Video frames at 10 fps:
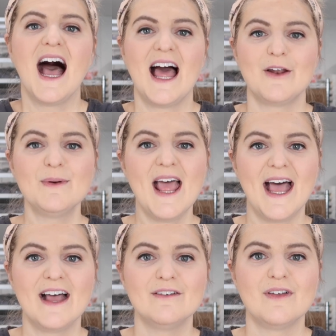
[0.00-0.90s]
I don't
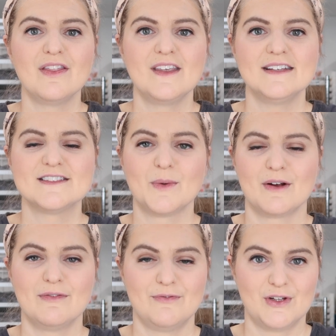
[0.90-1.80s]
have the
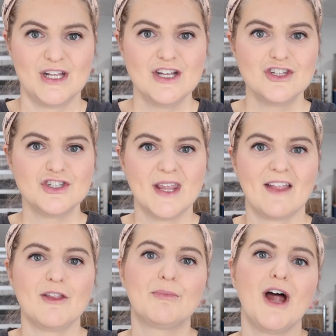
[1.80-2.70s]
square footage to
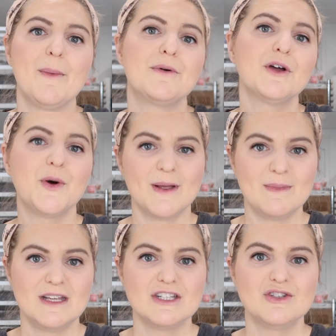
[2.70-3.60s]
get the proper
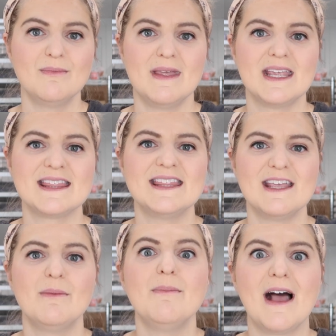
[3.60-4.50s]
equipment to make the
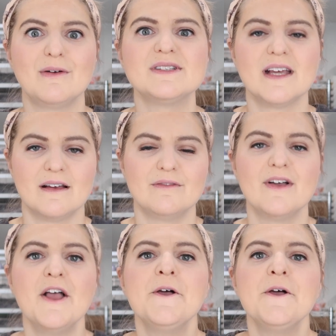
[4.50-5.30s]
amount of